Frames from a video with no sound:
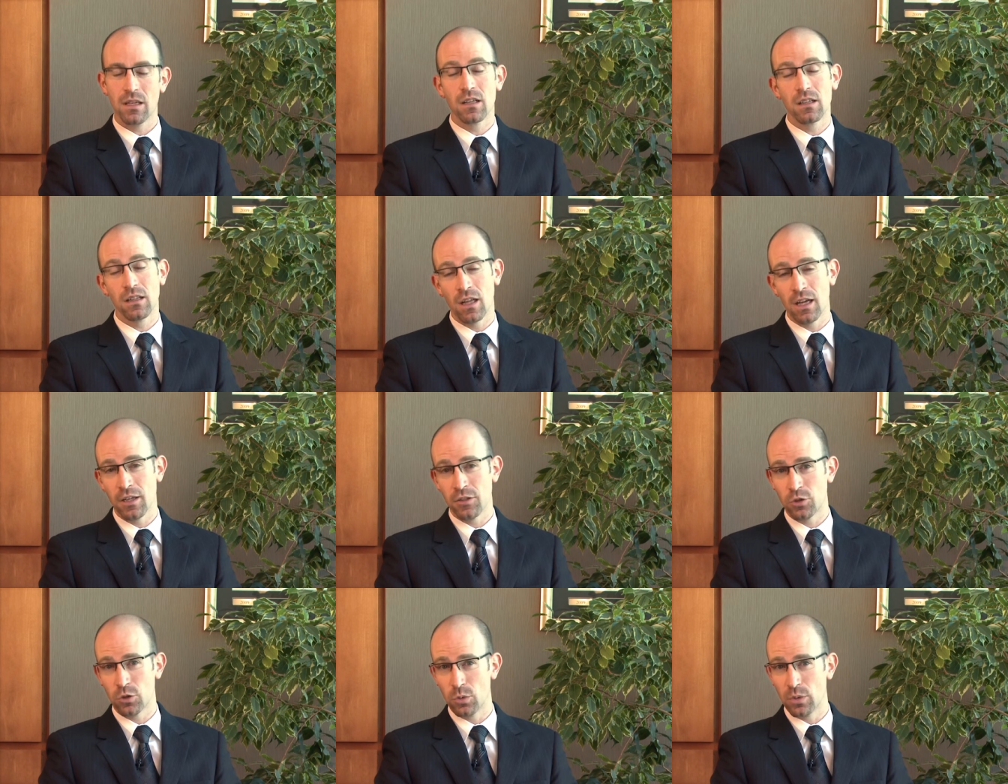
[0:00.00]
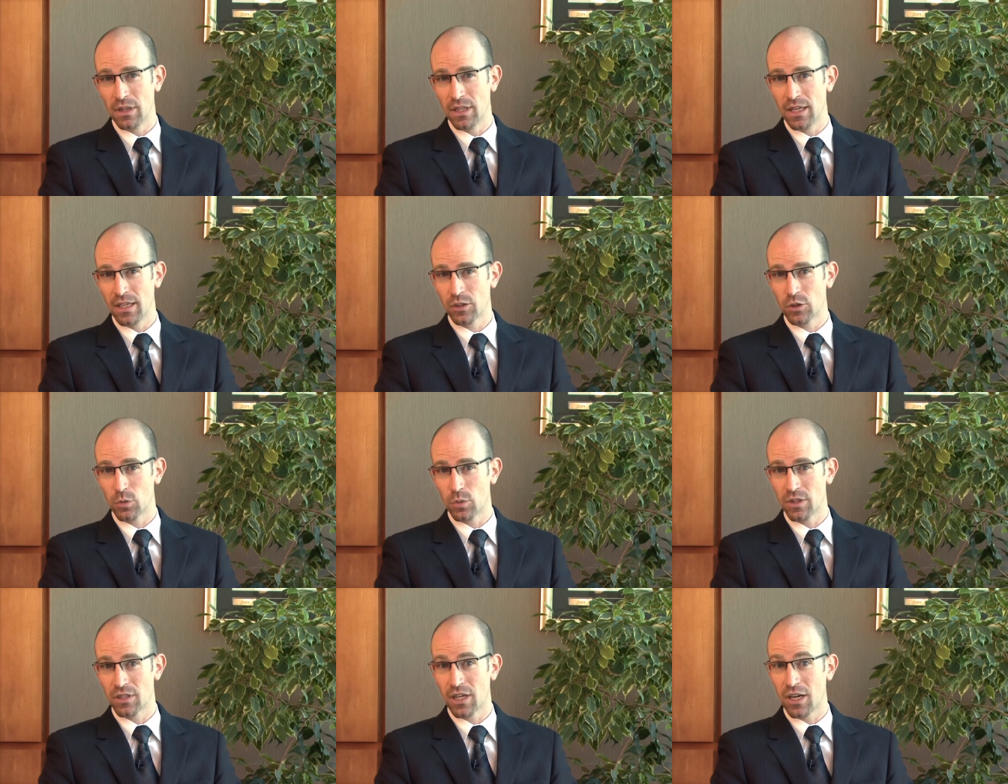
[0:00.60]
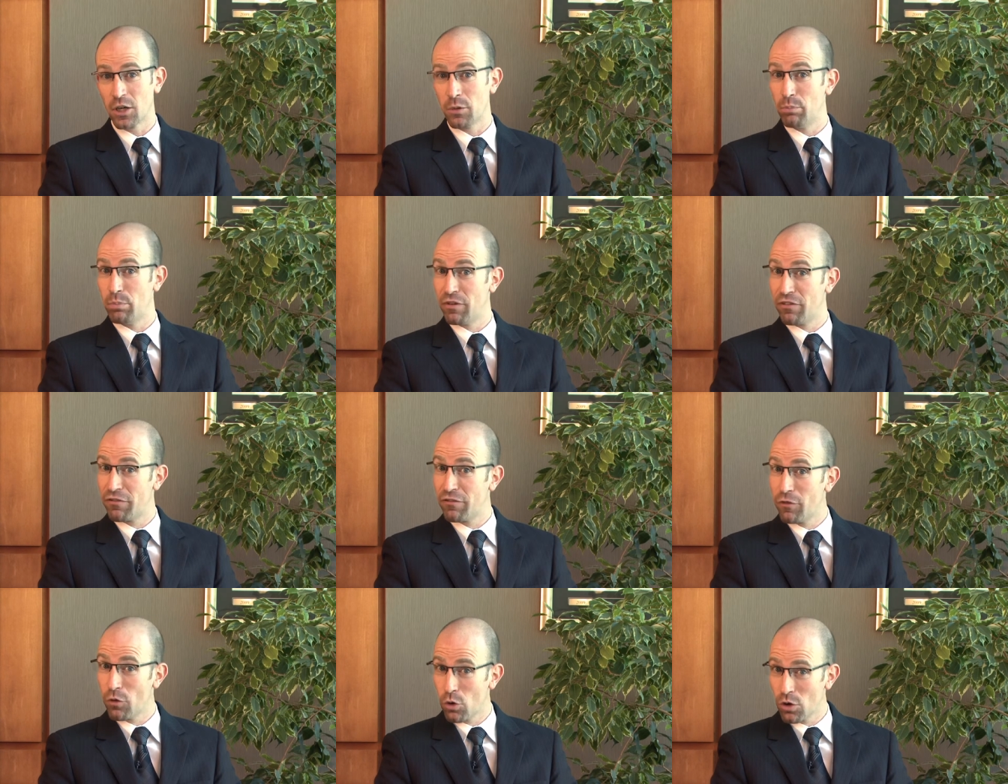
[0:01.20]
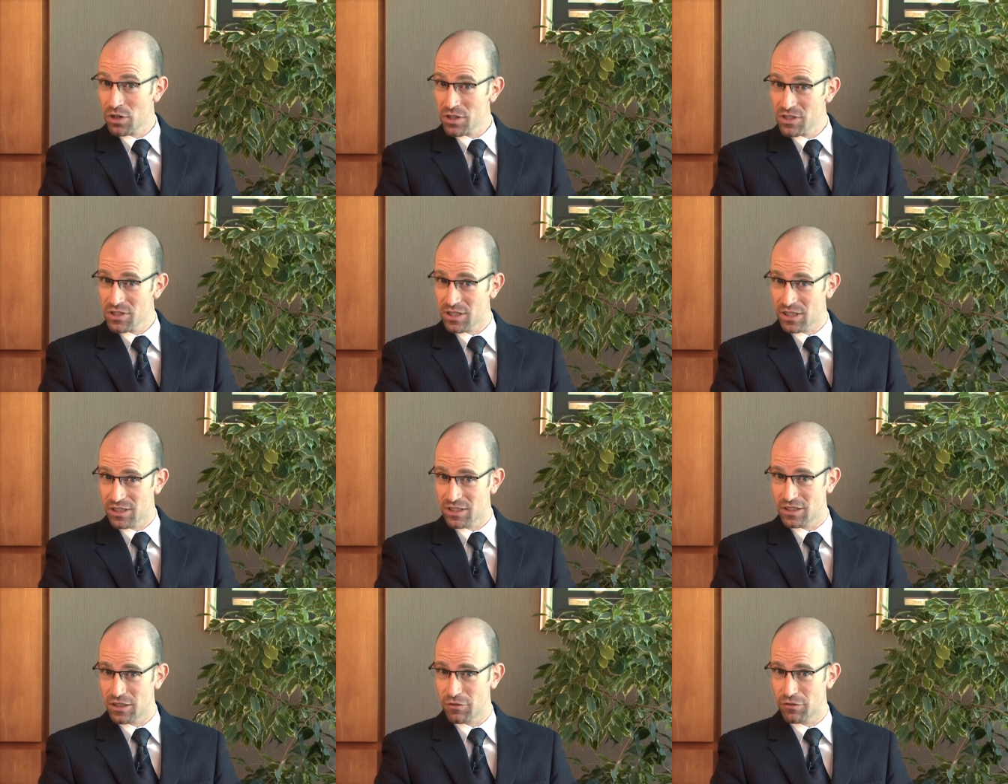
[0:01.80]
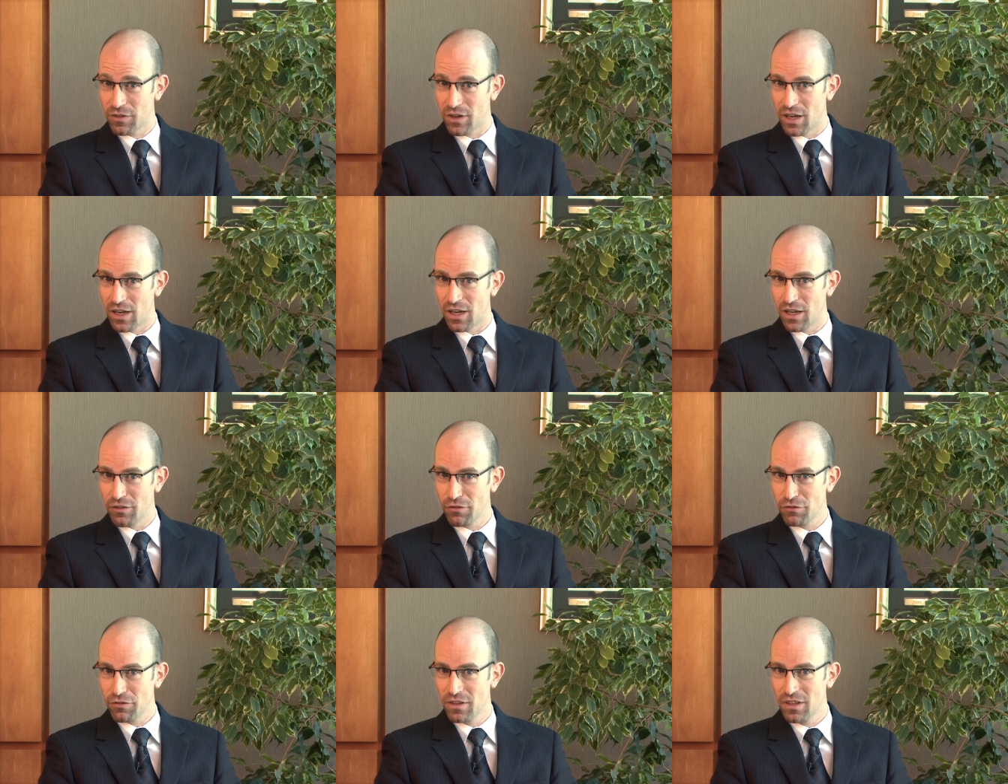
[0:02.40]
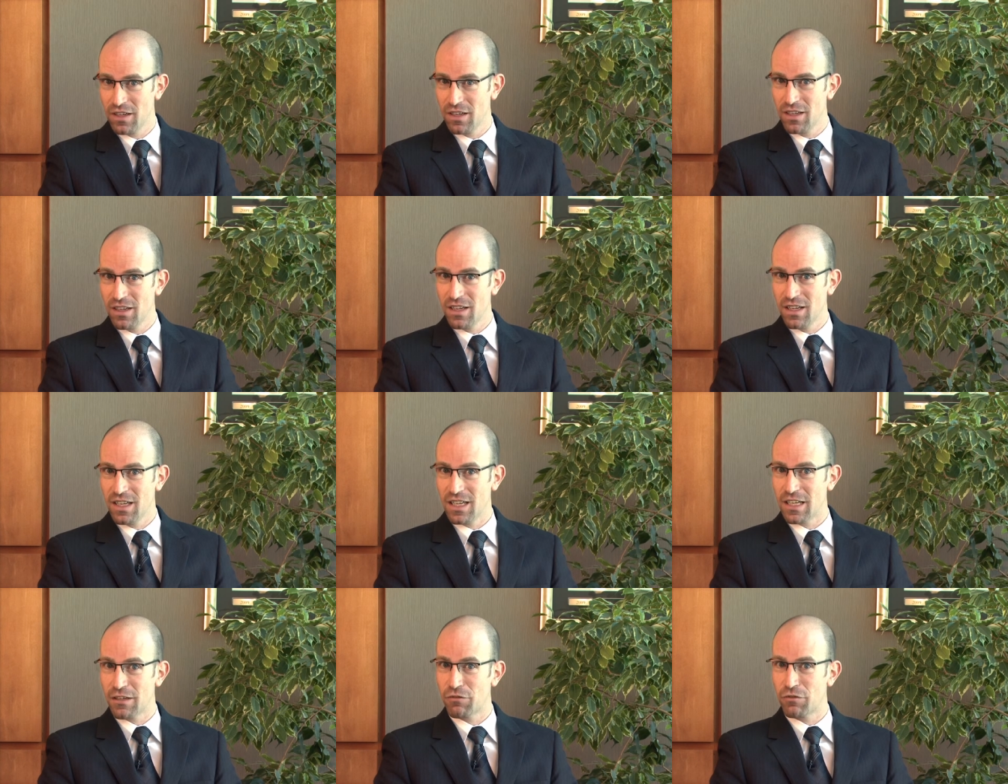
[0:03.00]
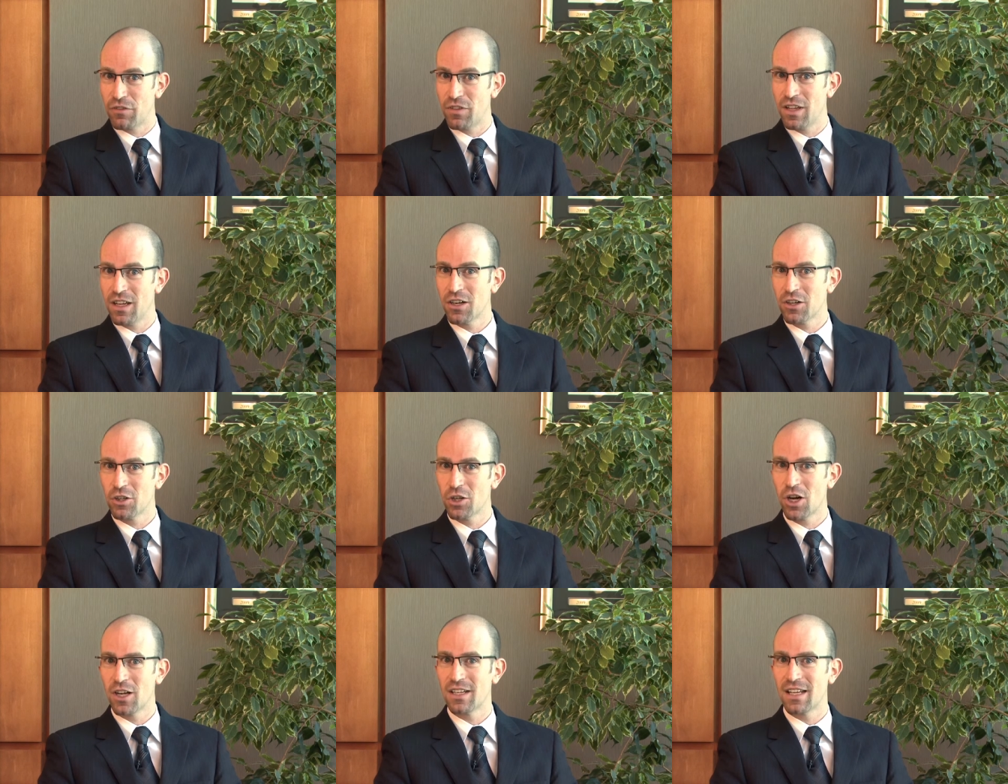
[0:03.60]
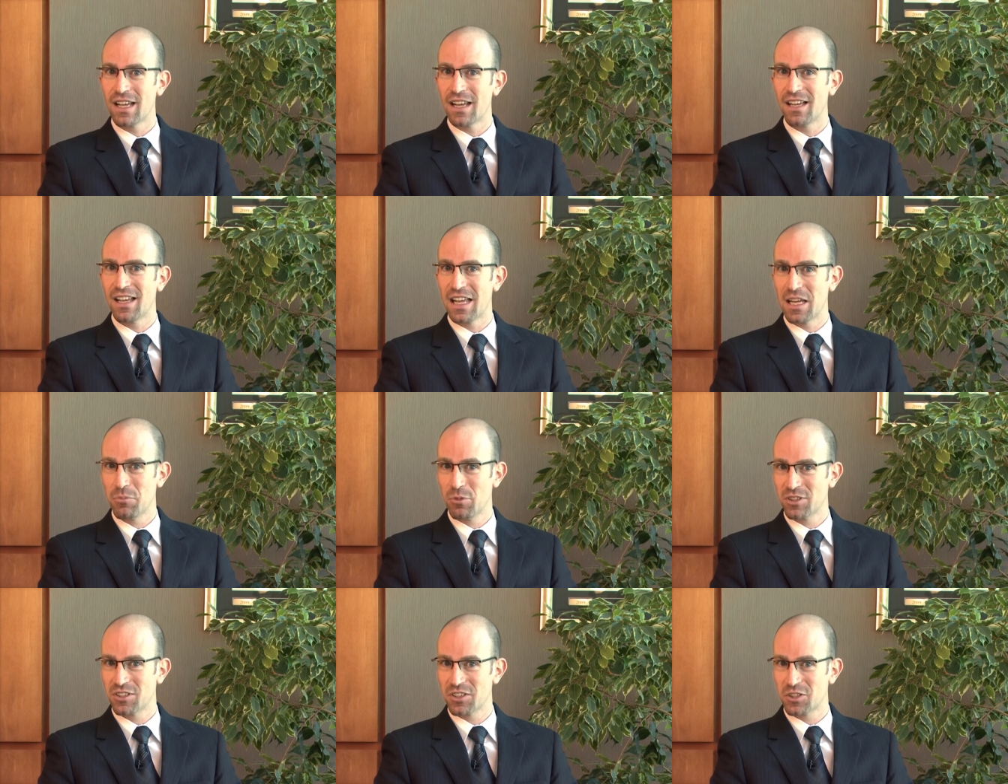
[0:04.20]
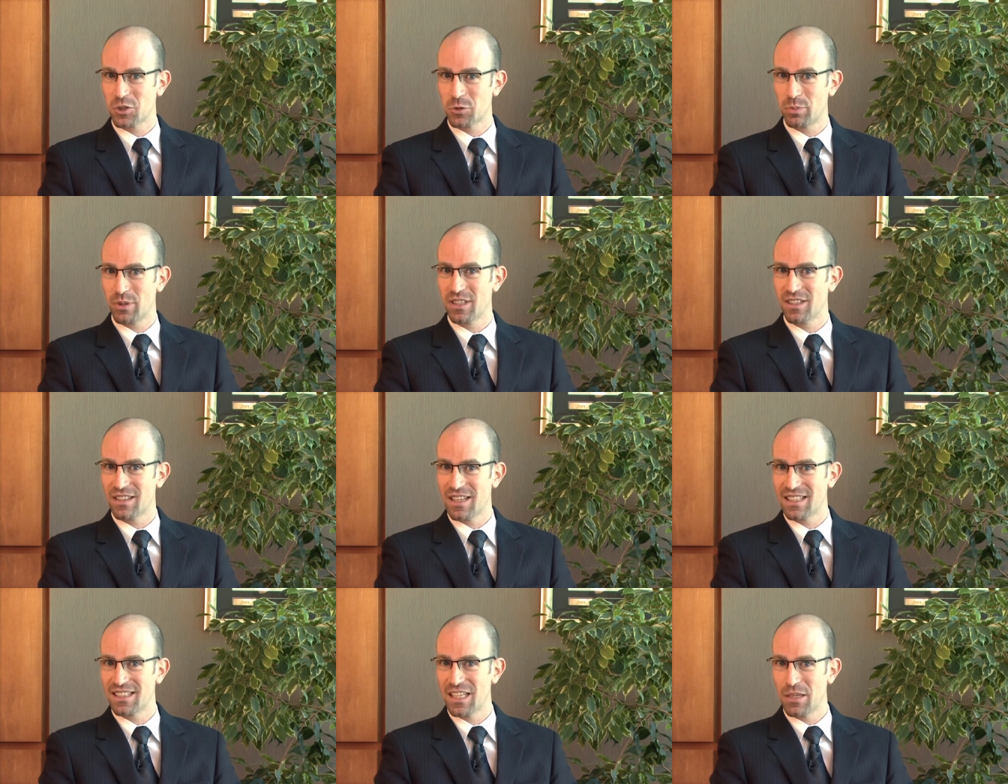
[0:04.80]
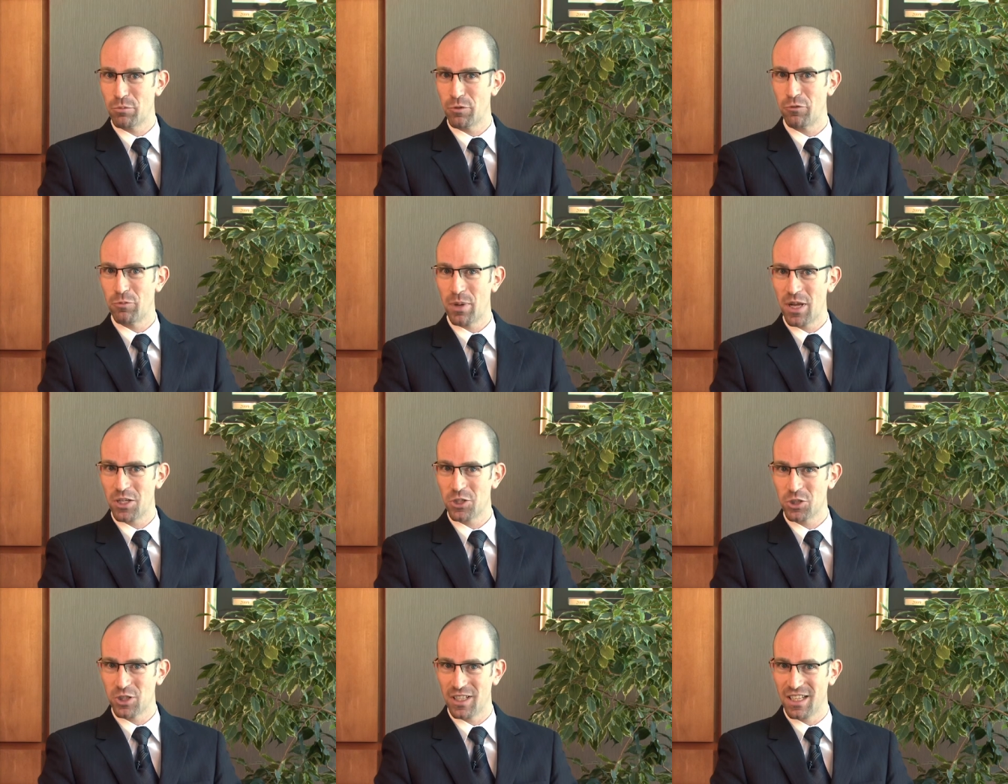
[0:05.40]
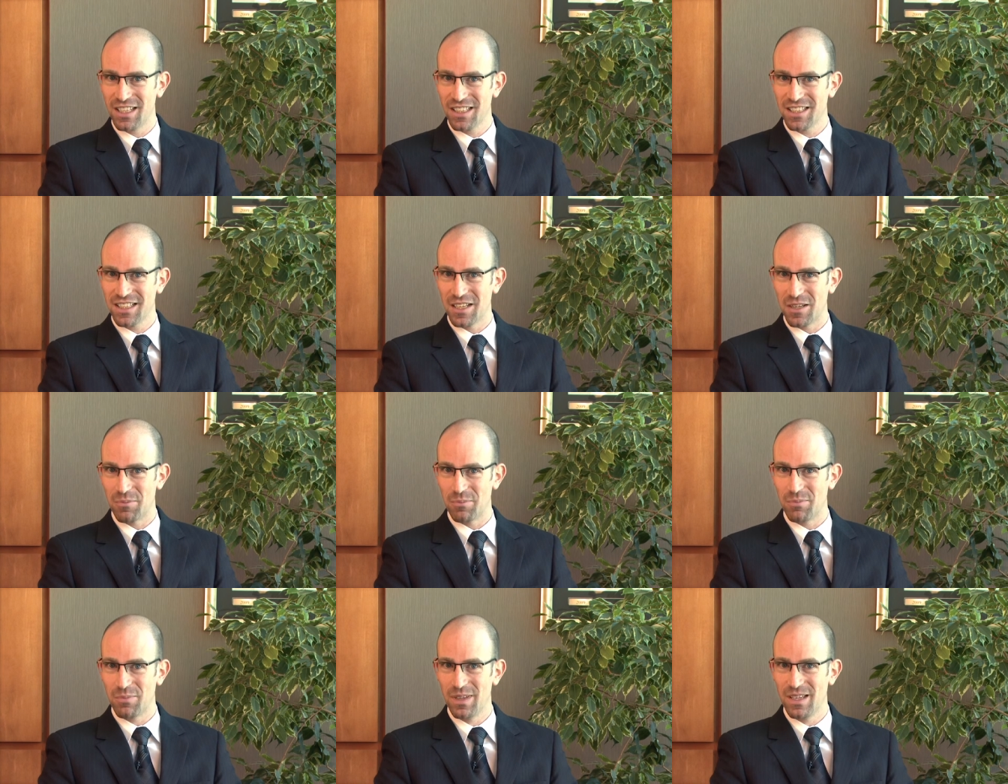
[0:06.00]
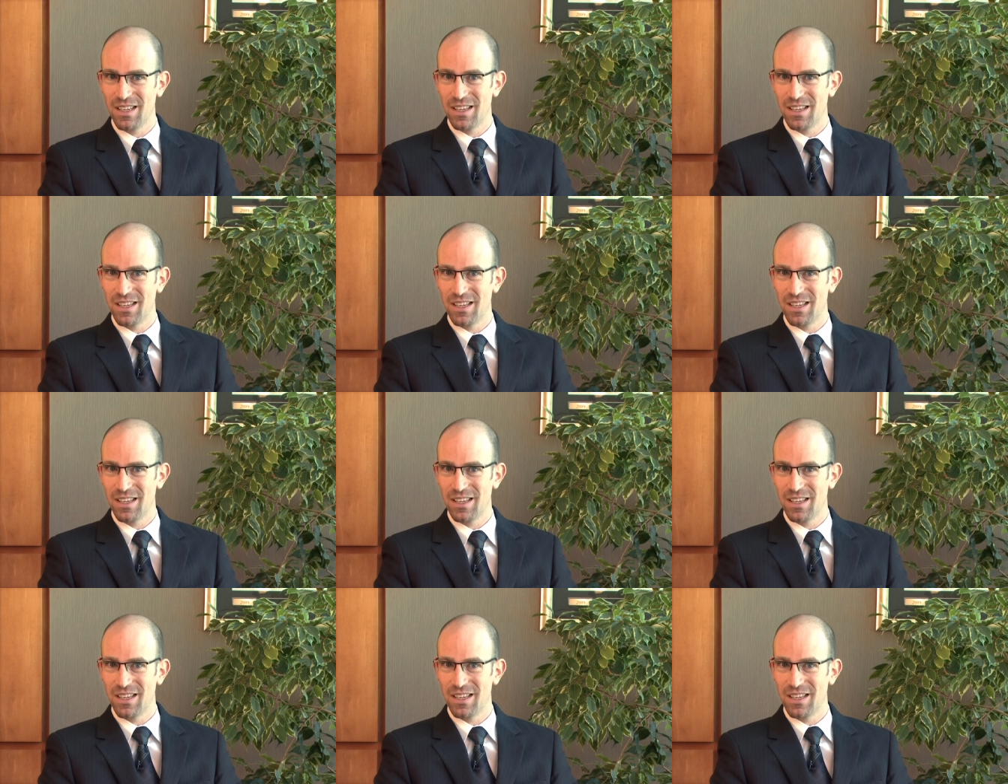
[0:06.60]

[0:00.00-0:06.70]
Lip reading: clients who would like to retire before 65, if they are not able to split that type of pension income,